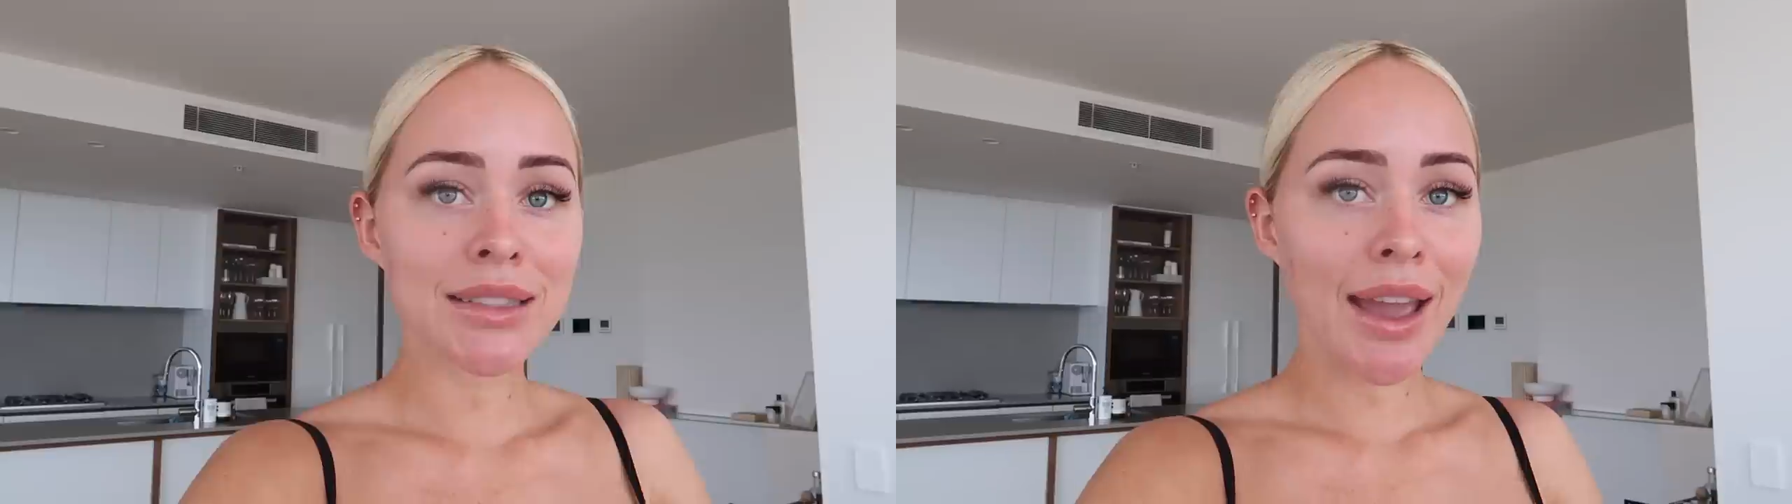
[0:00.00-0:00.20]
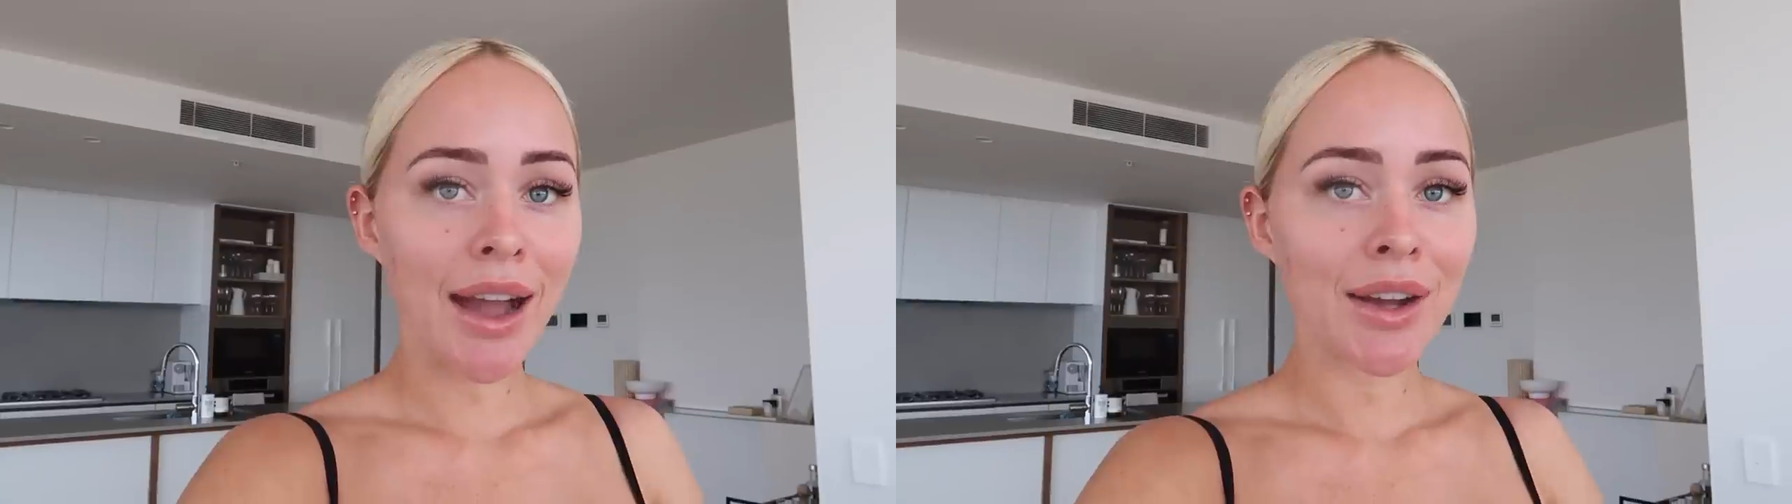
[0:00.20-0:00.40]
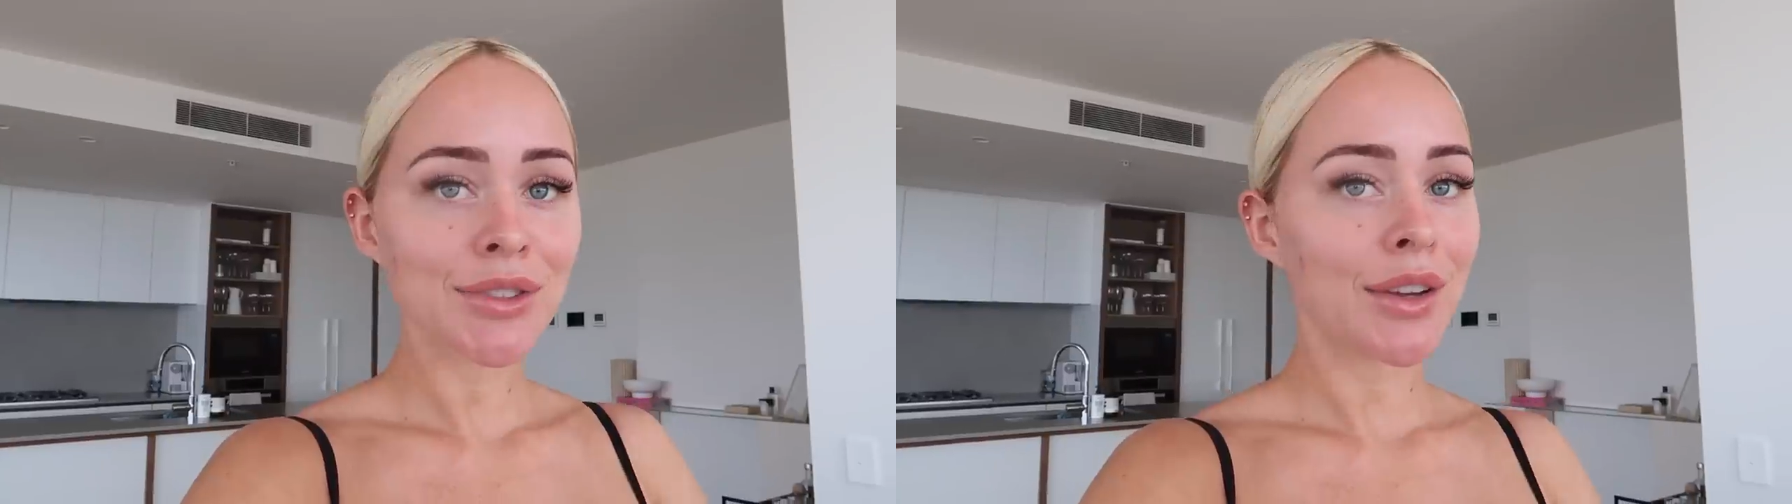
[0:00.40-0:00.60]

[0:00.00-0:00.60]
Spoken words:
couch,